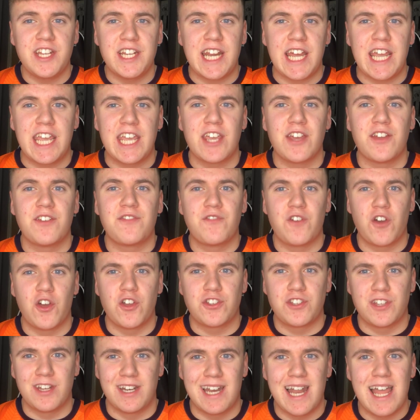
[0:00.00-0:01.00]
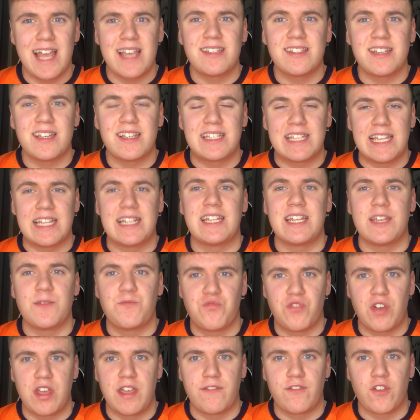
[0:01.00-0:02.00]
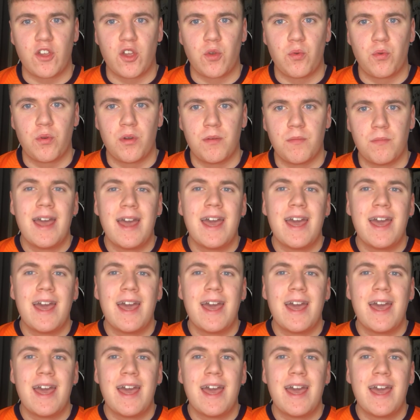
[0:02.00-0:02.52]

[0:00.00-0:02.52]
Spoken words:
United versus Leicester City preview.